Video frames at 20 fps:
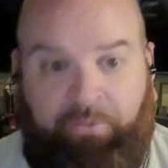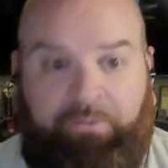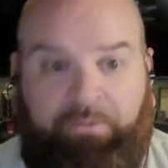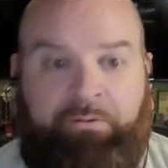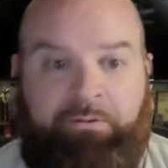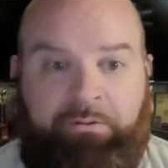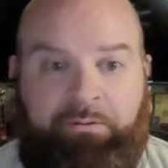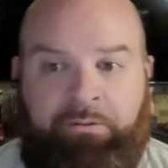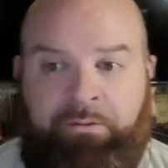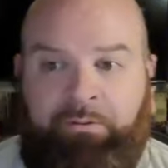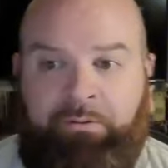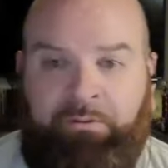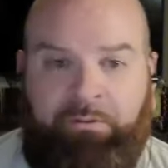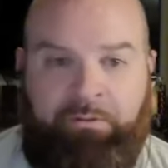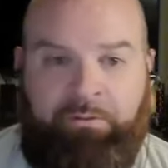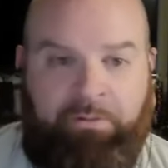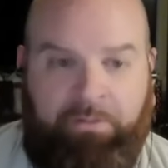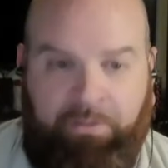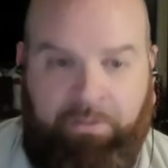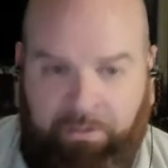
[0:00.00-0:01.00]
Bird.
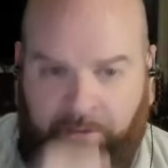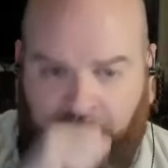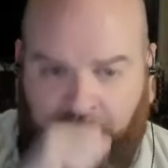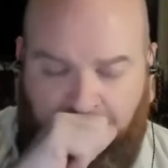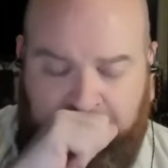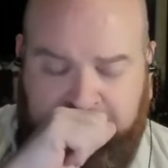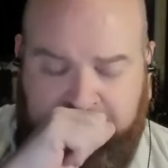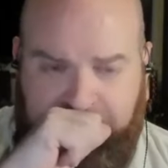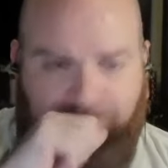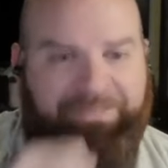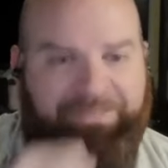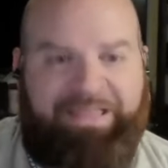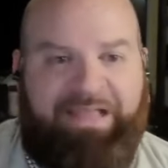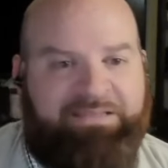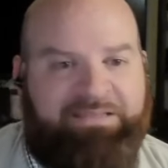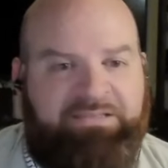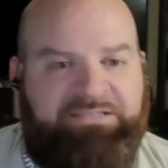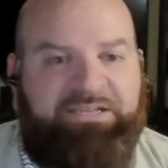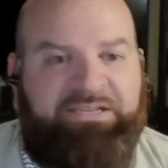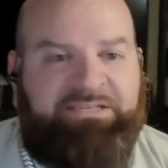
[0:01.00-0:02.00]
But
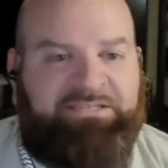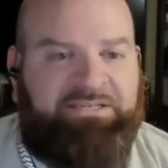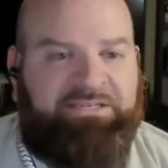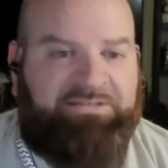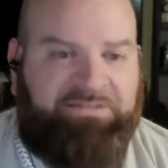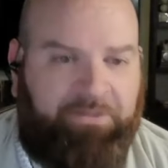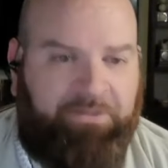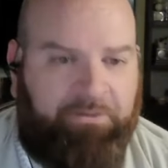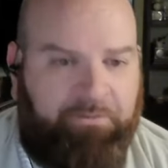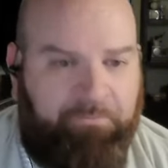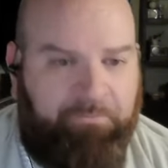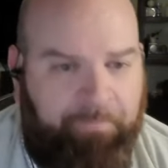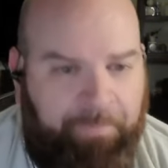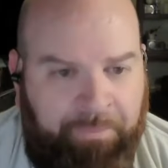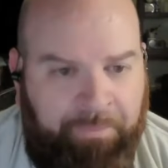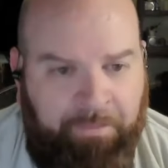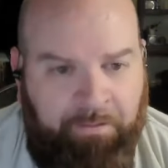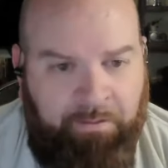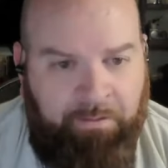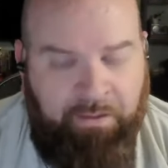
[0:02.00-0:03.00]
that doesn't exist here.
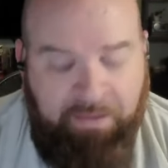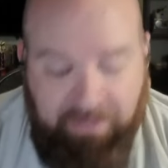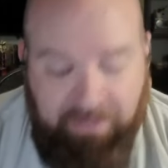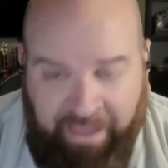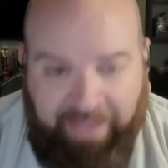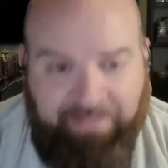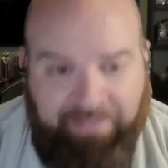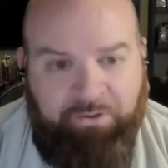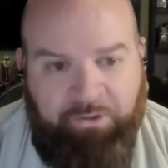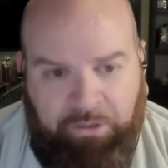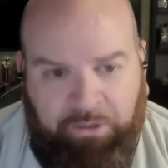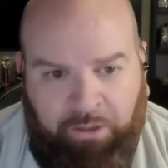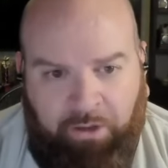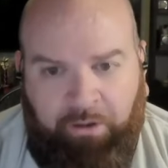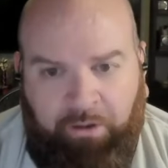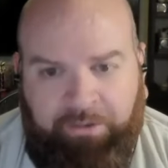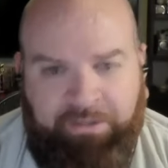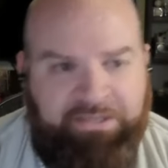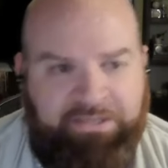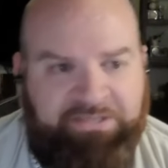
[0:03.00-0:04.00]
Caitlin
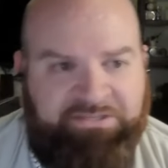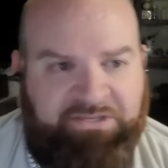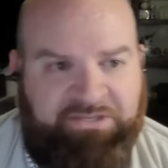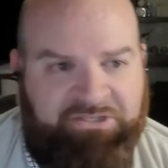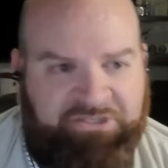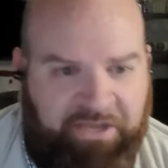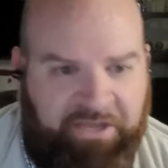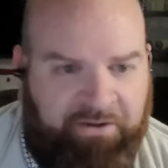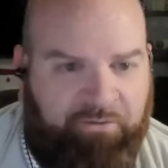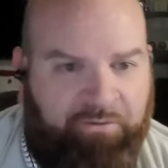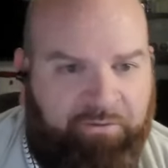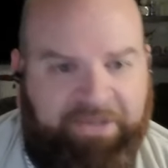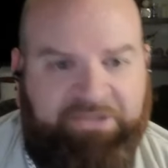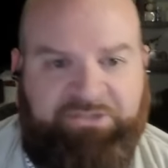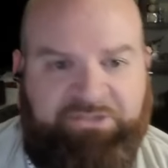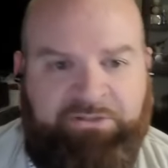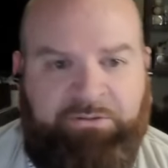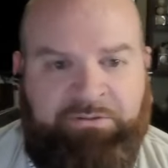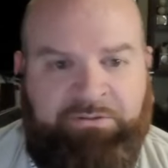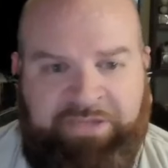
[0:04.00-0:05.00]
Clark is a
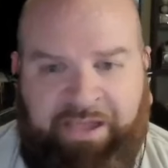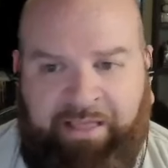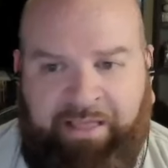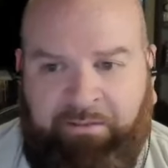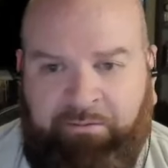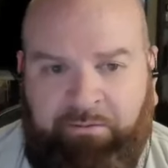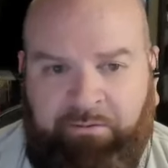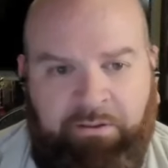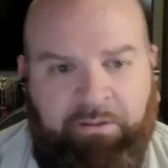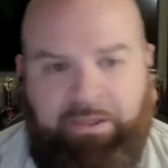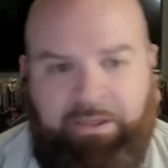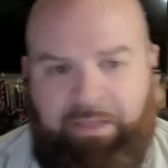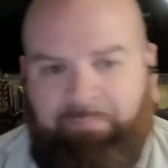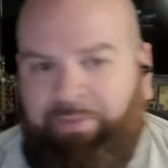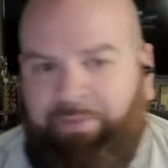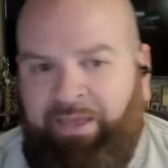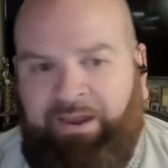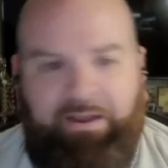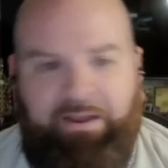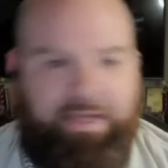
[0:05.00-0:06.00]
generational talent.
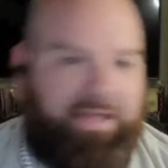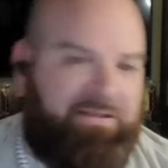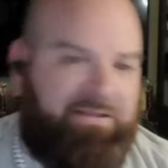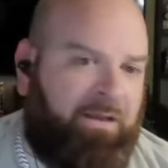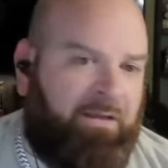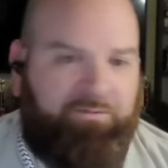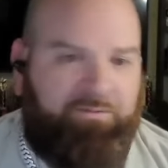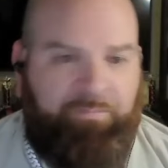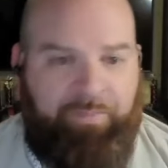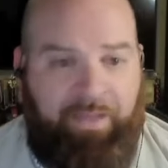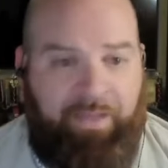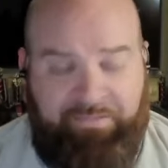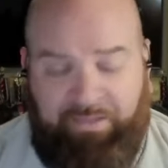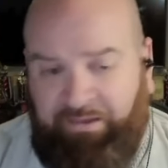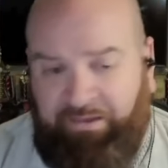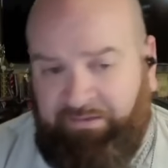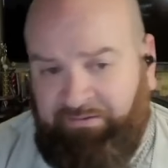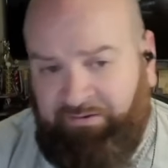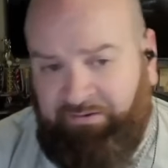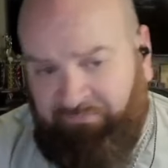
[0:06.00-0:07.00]
And Ben and I talked about
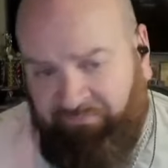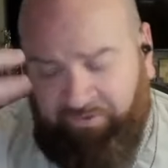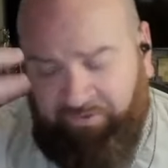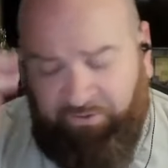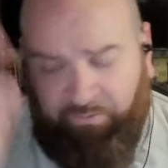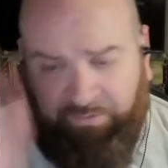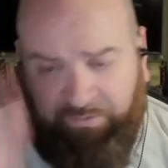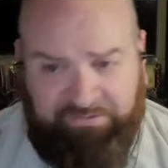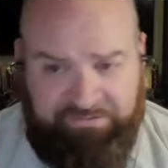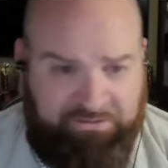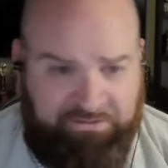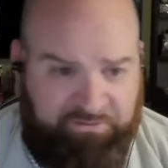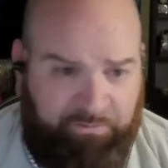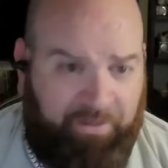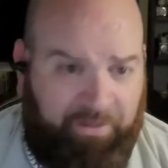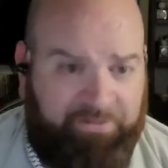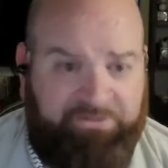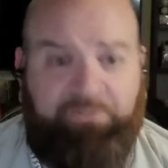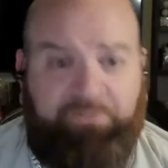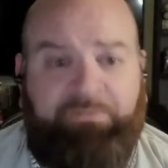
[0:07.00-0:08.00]
that. He did a video on this as
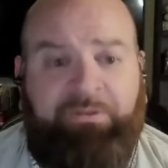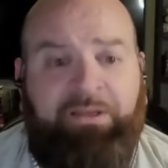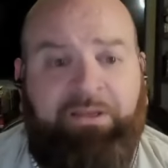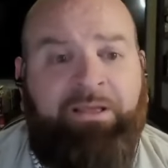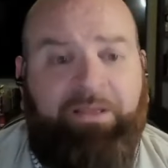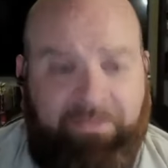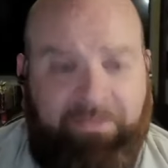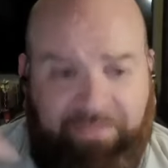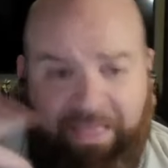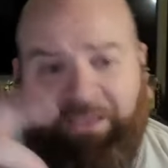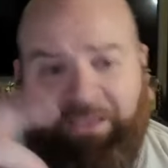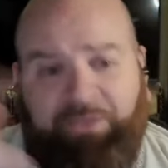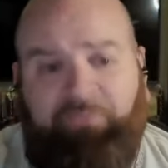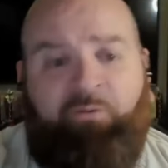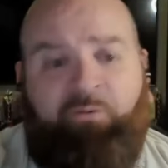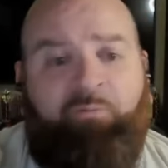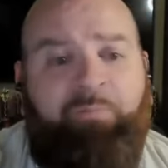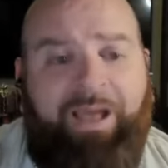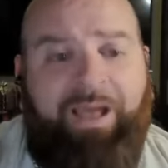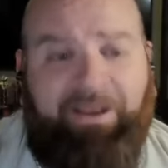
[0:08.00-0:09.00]
well. So thank
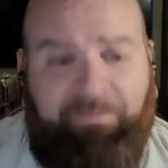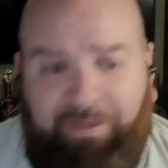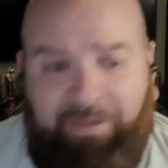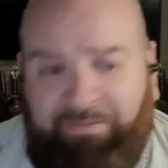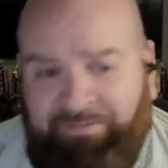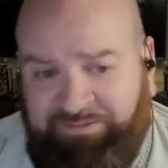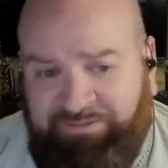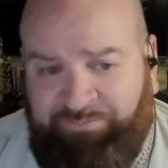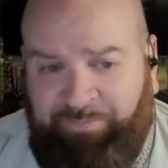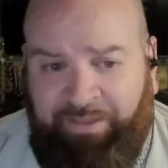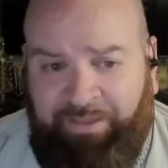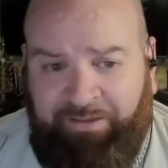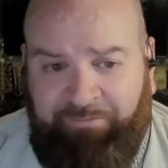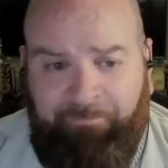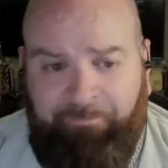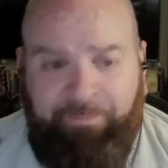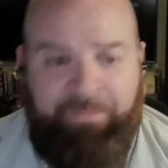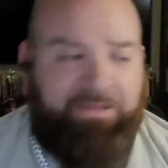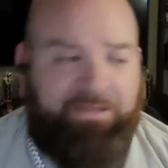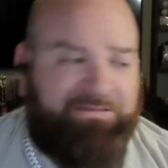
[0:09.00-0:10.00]
you for reminding about this,
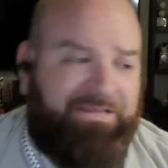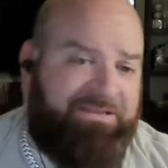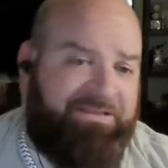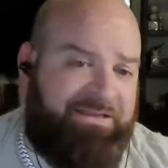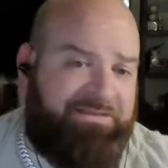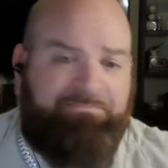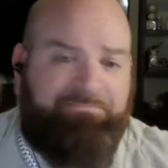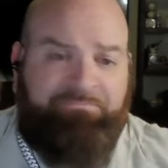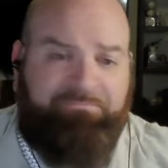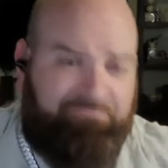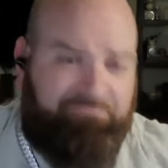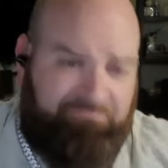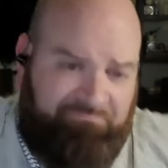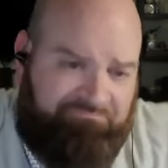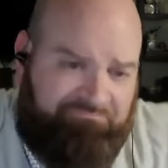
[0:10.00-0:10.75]
Ben, because I did